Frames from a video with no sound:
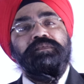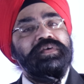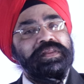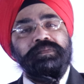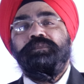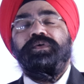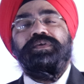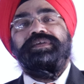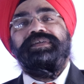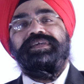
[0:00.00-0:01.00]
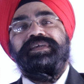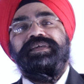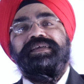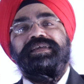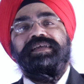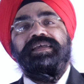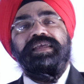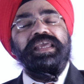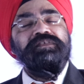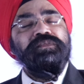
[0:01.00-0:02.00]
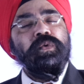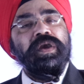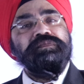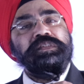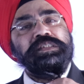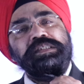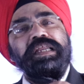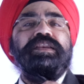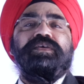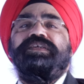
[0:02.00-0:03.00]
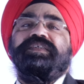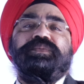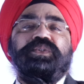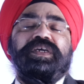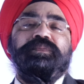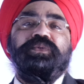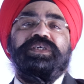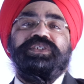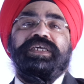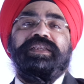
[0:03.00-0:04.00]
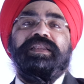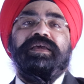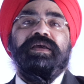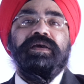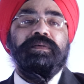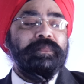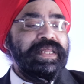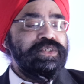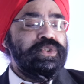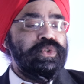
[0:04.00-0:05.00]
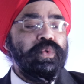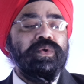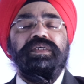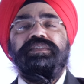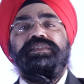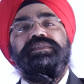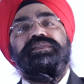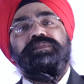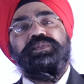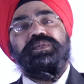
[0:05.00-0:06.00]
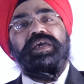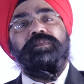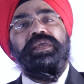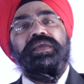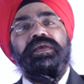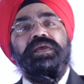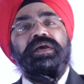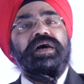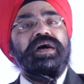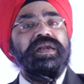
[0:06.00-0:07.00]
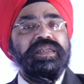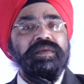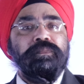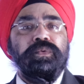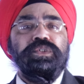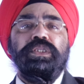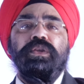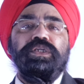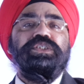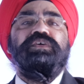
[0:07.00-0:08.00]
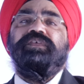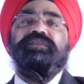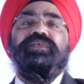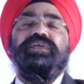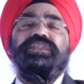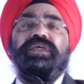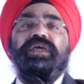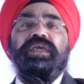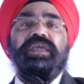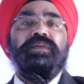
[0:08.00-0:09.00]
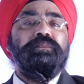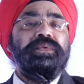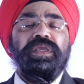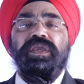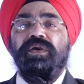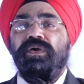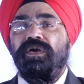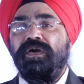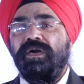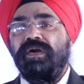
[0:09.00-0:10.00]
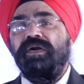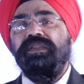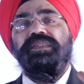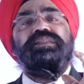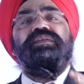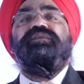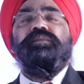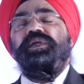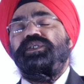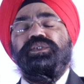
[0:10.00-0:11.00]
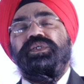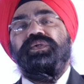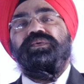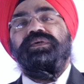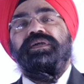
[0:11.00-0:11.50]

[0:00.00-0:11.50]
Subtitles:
Very important. If you have still not subscribed to the channel, please do consider subscribing. Our team puts lots of efforts in bringing all this information to you.